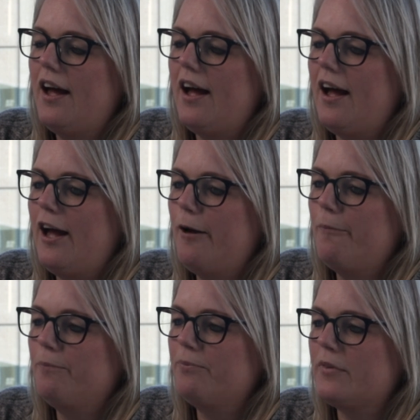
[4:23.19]

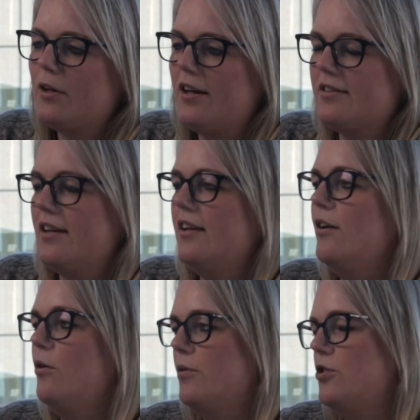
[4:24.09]
It's a
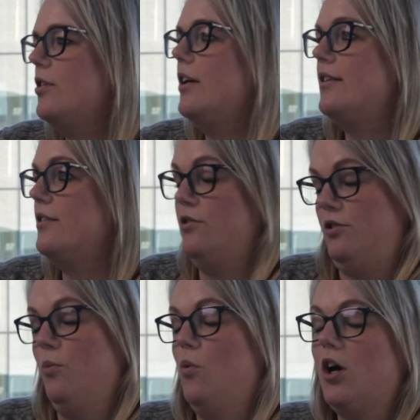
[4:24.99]
great opportunity
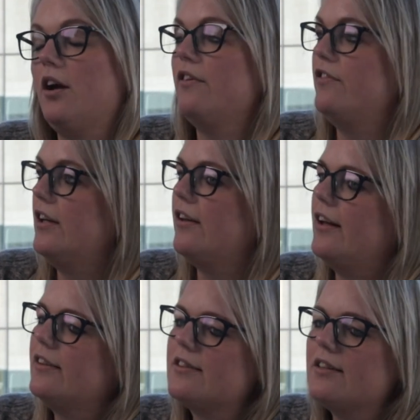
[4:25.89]
to work
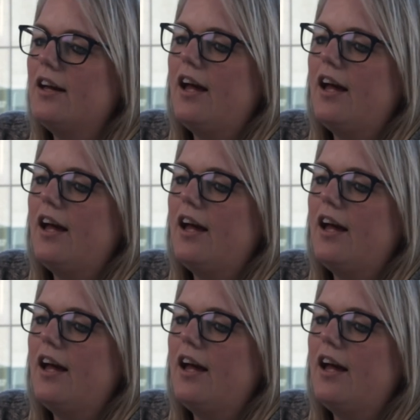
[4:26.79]
freelance.